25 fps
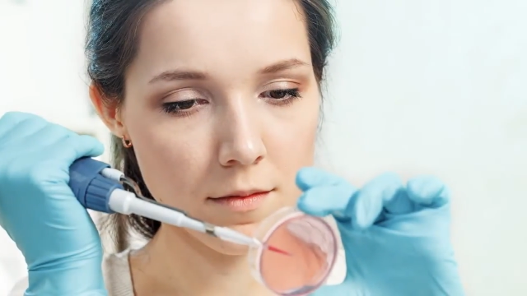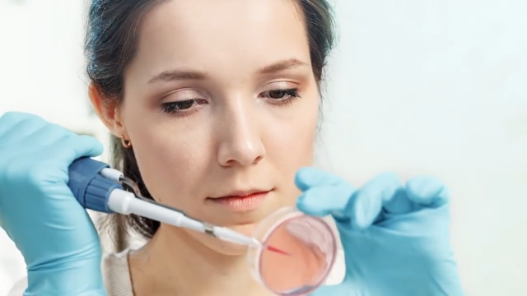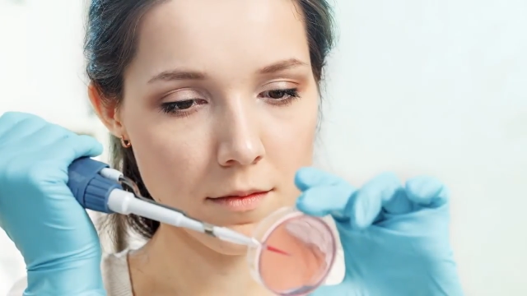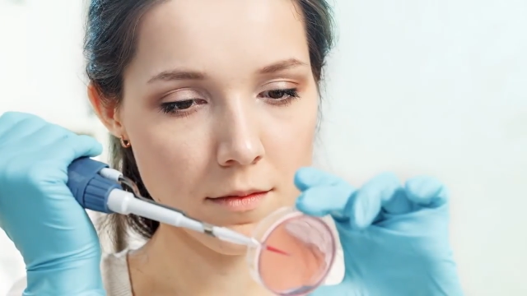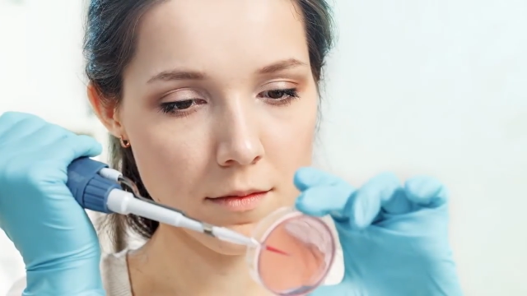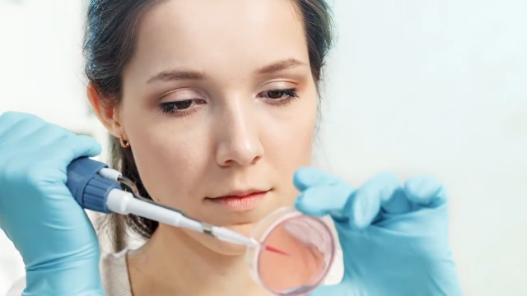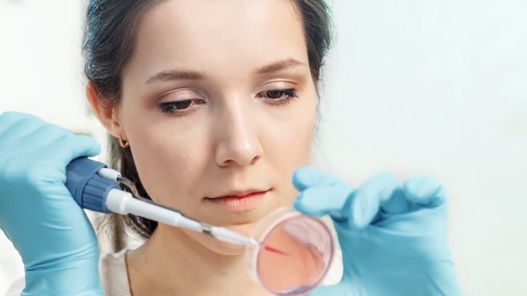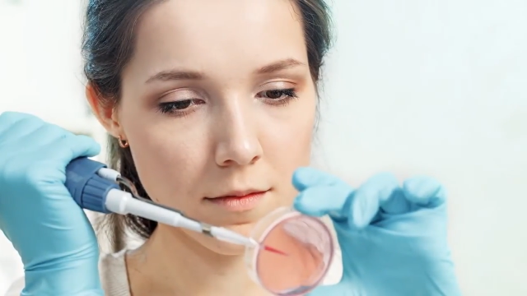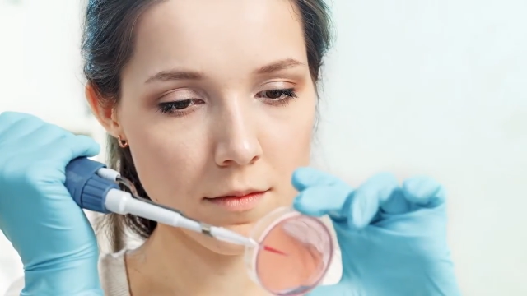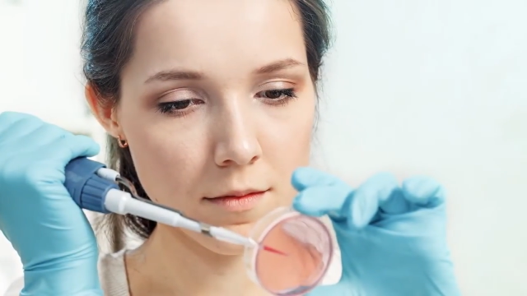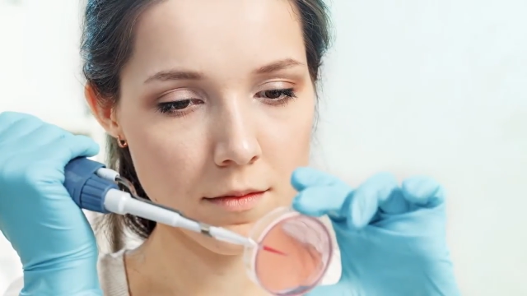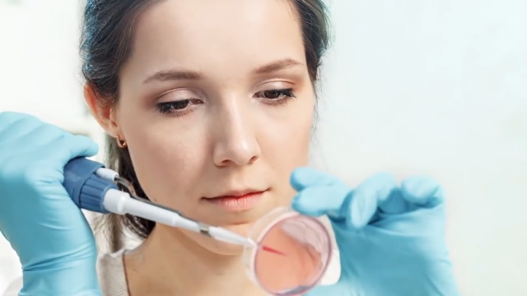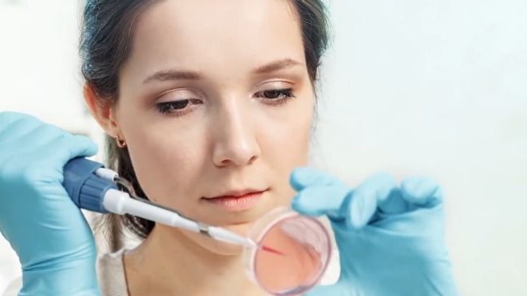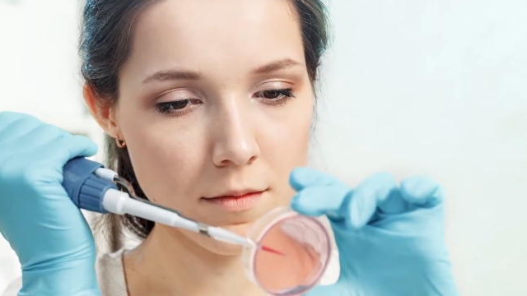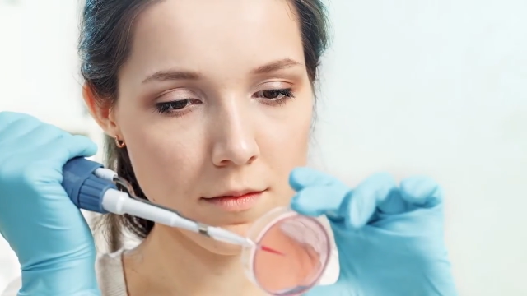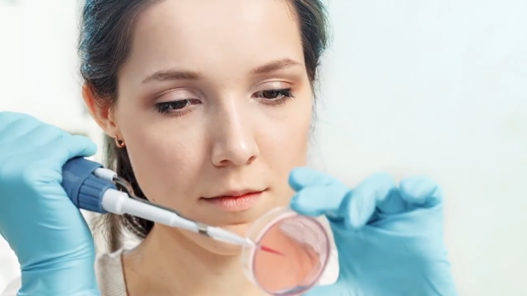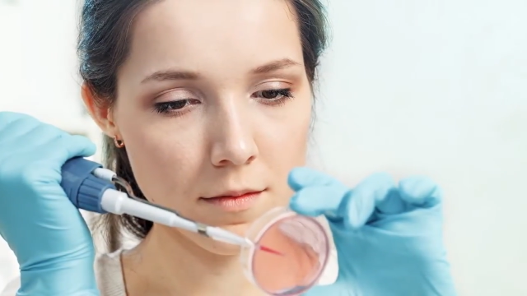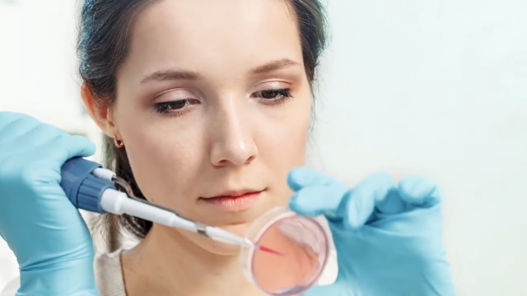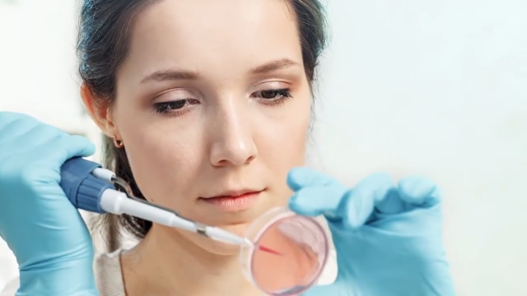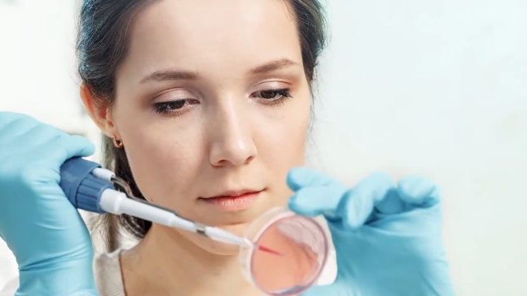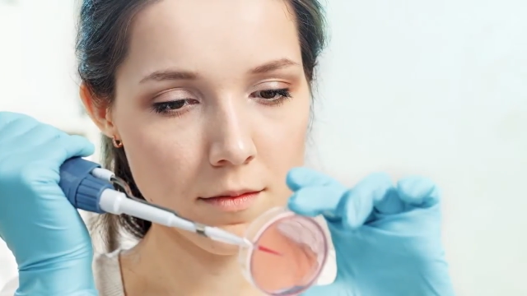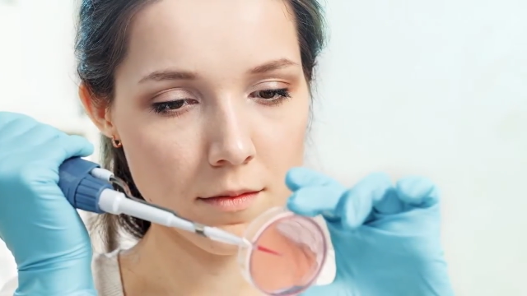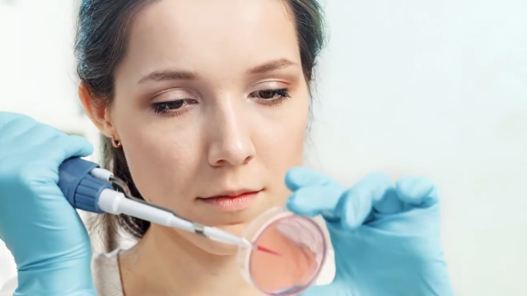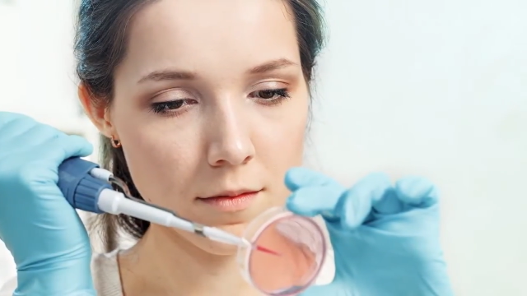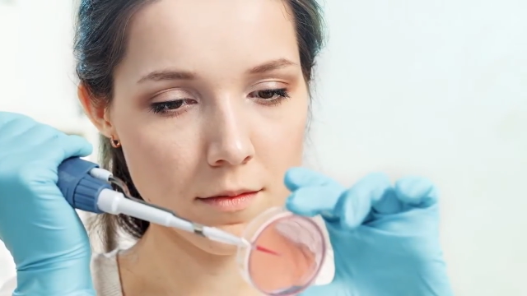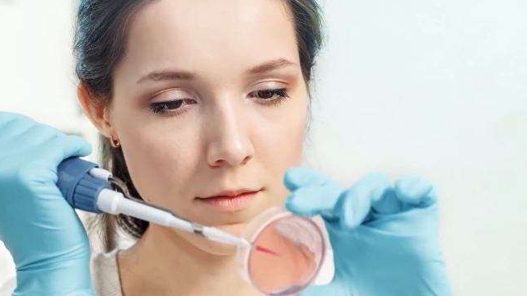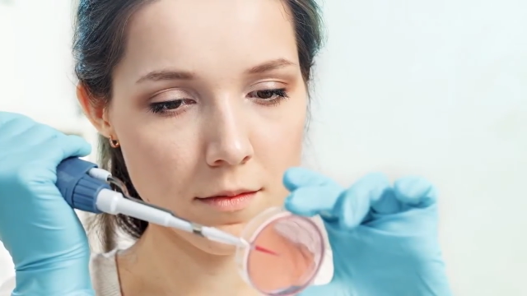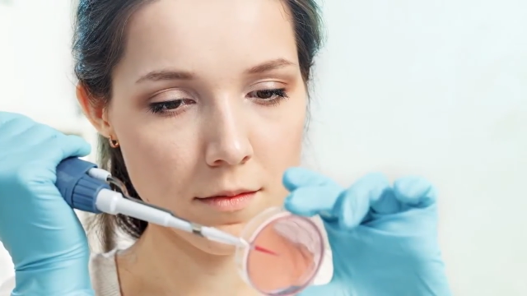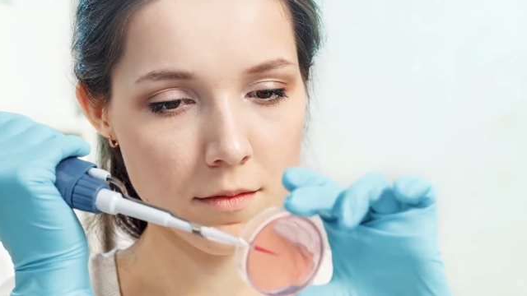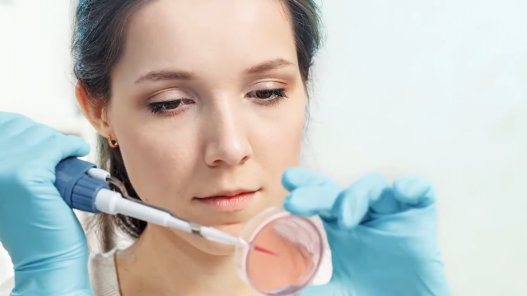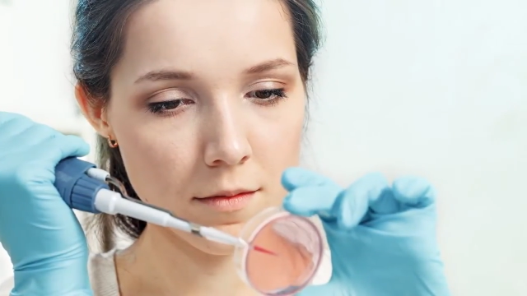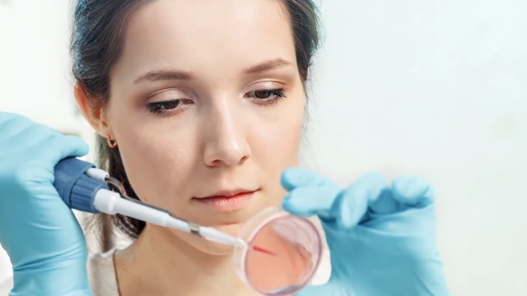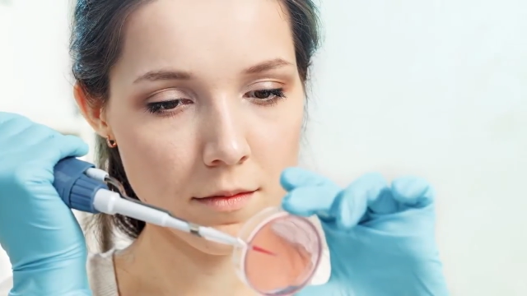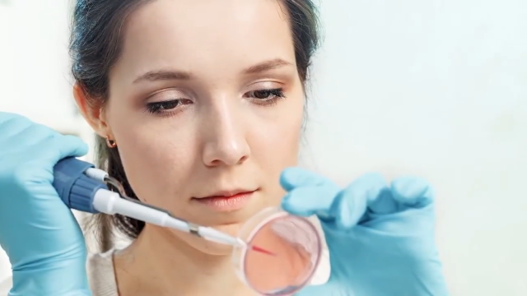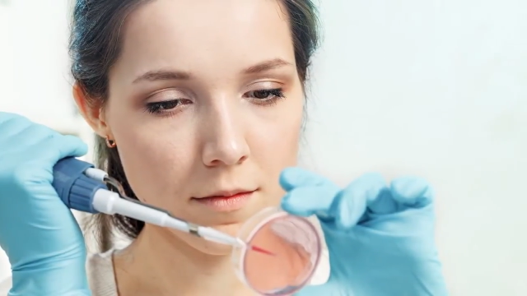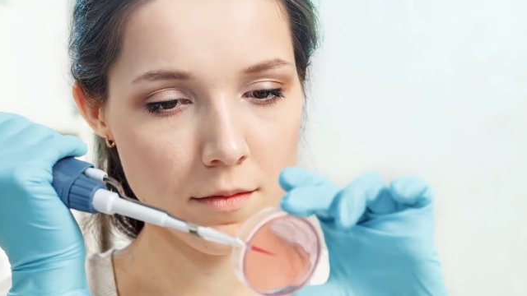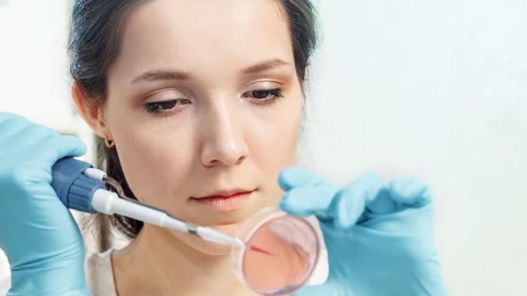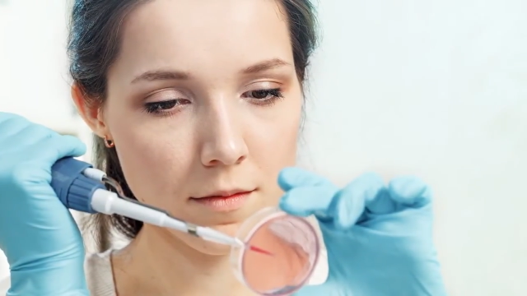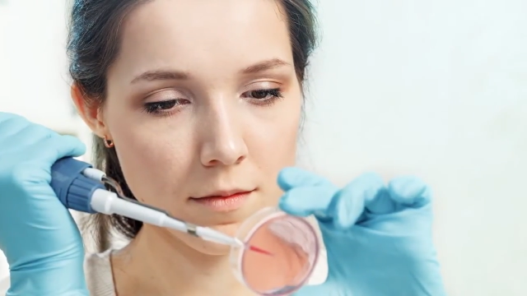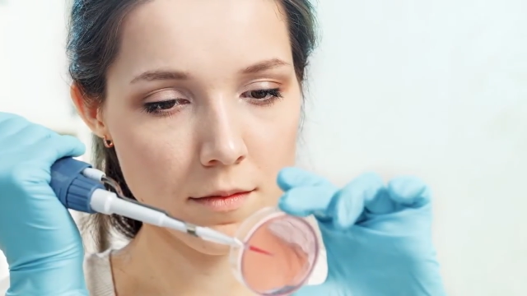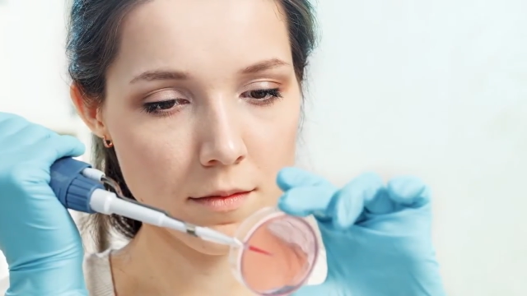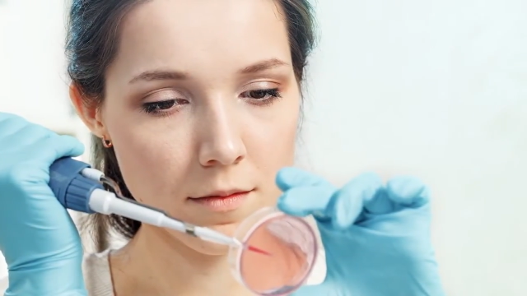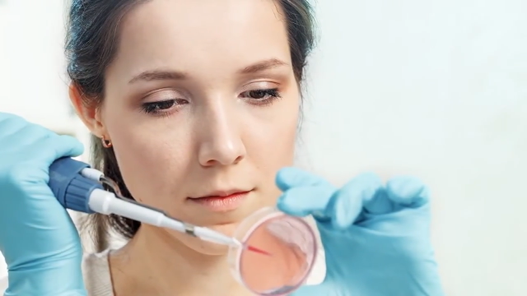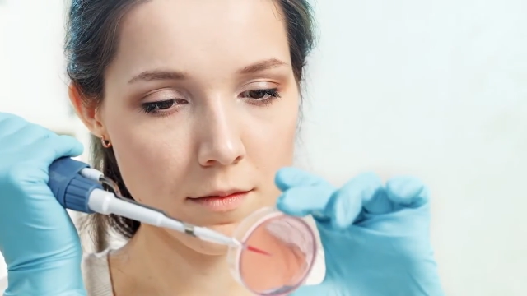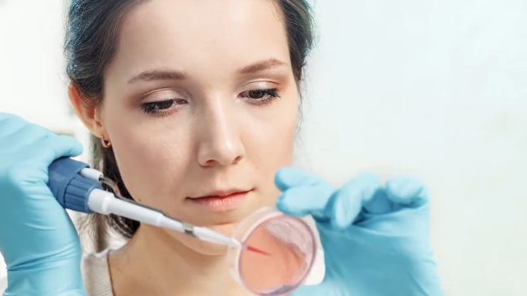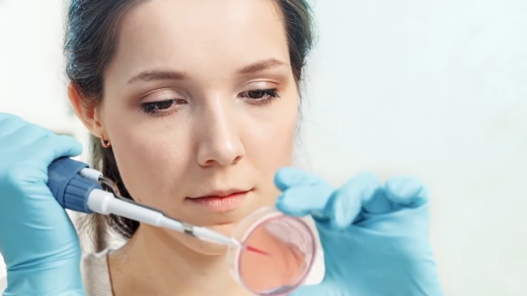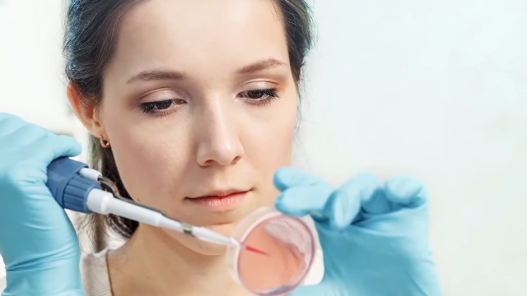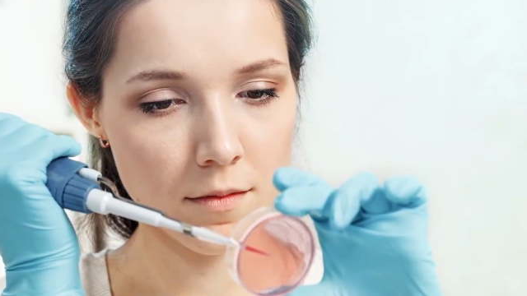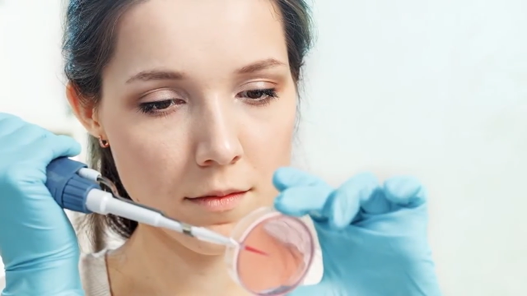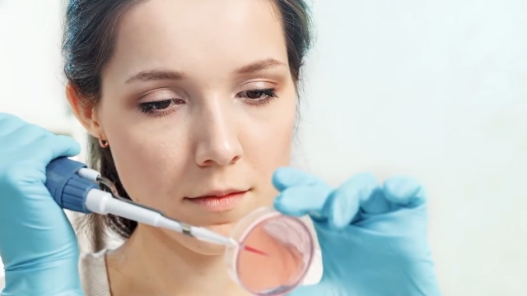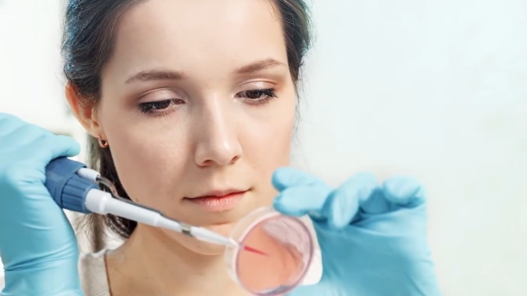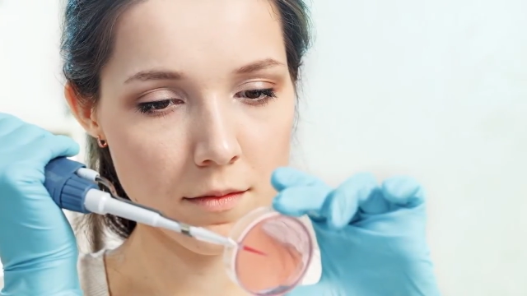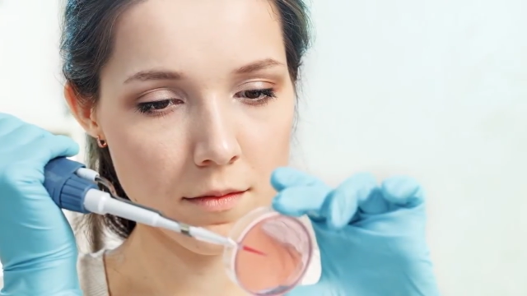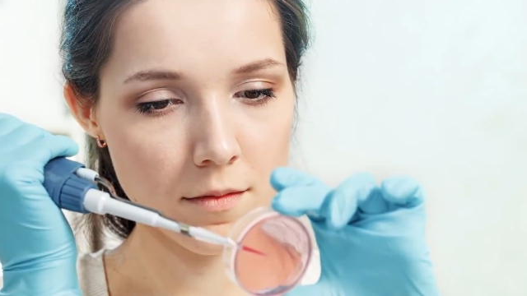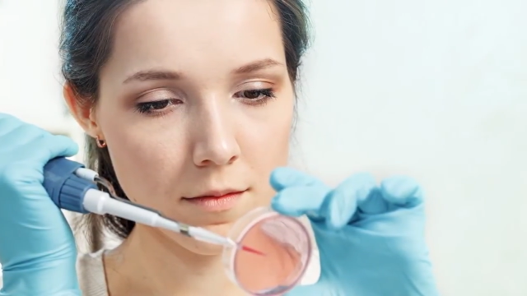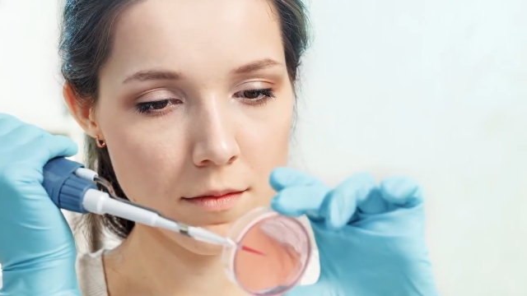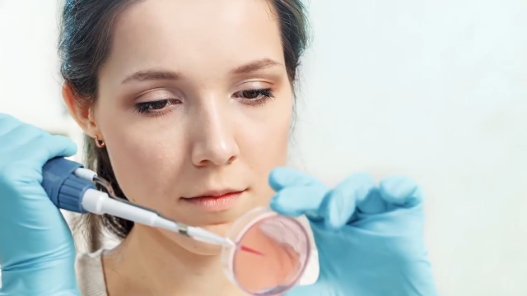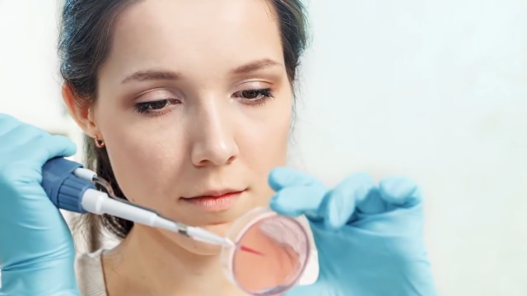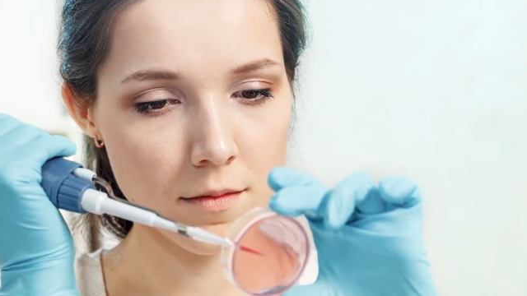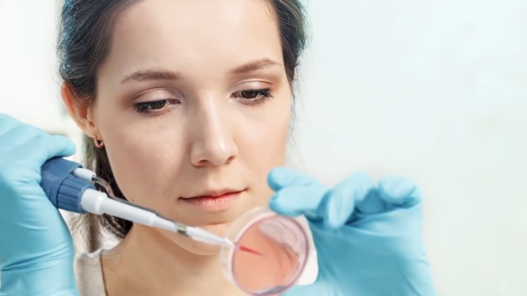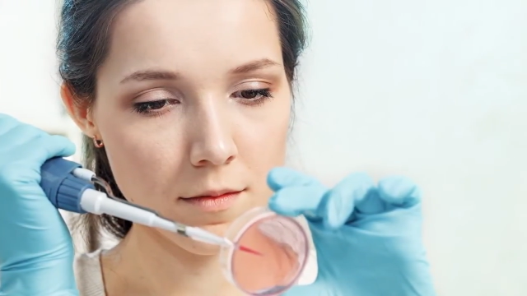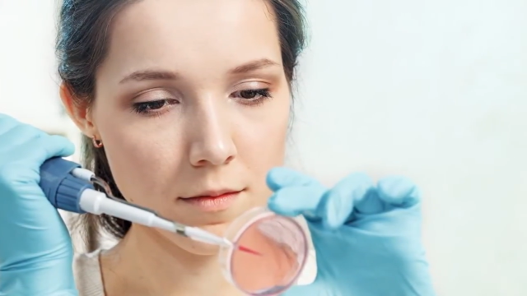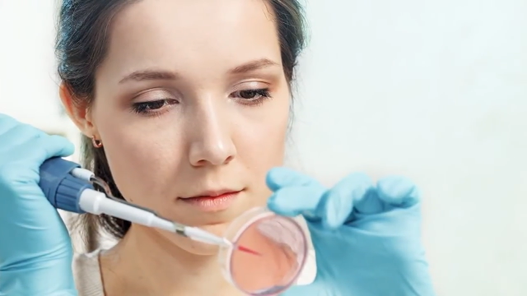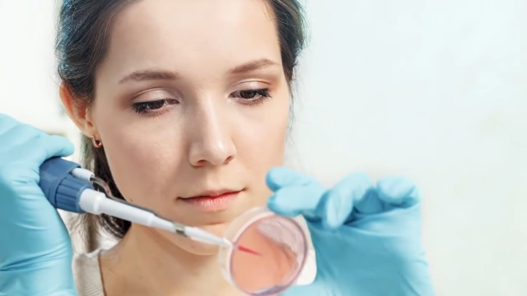And I would also say that you